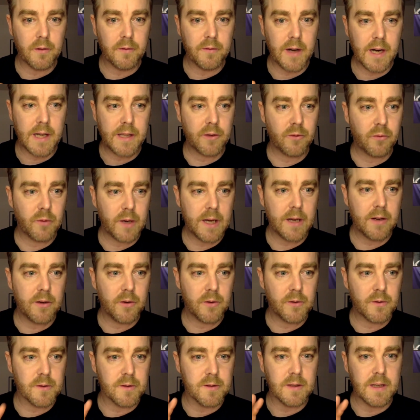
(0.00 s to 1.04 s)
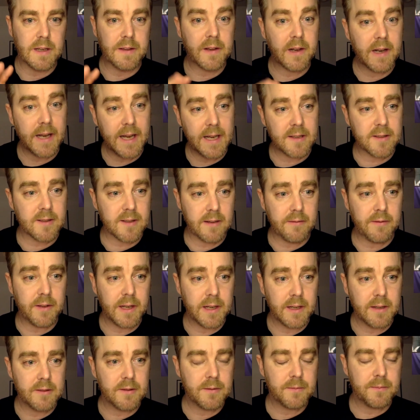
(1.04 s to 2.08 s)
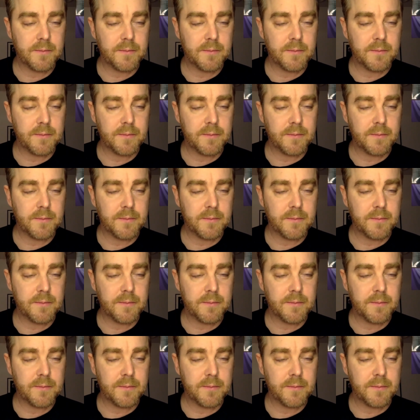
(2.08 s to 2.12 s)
vinyl records in the late 70s.